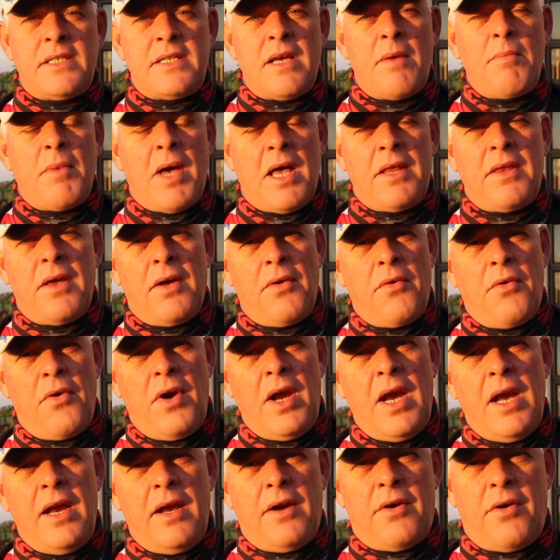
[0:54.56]
some other
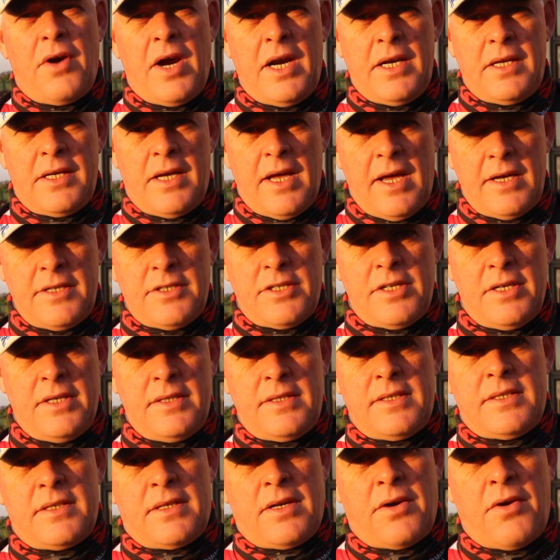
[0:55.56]
really great
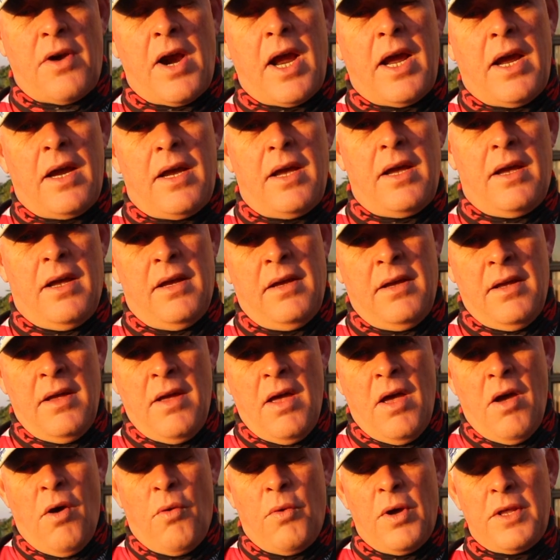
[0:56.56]
catches. Craig
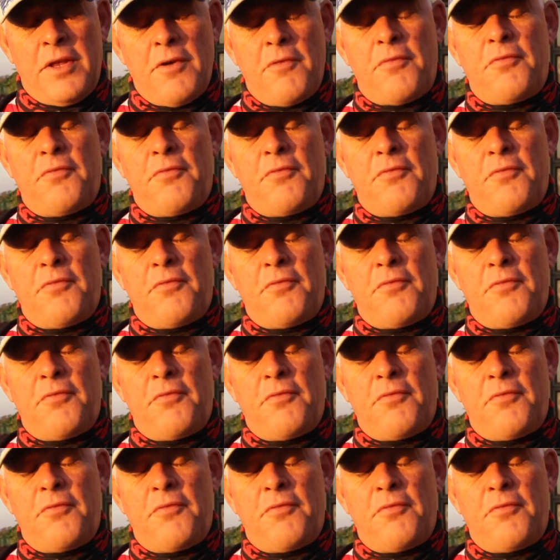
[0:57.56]
with a